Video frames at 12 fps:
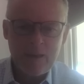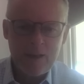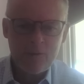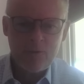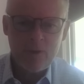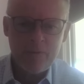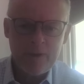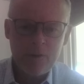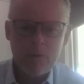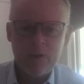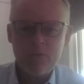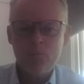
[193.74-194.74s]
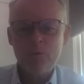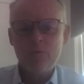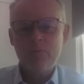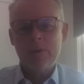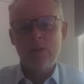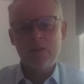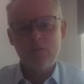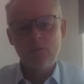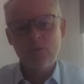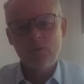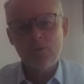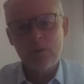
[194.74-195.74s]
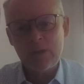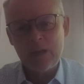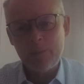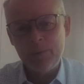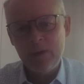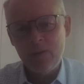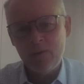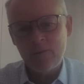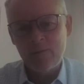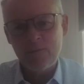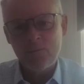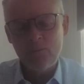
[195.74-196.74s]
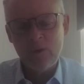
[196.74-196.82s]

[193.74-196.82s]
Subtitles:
cash flow valuation, which we like to do on companies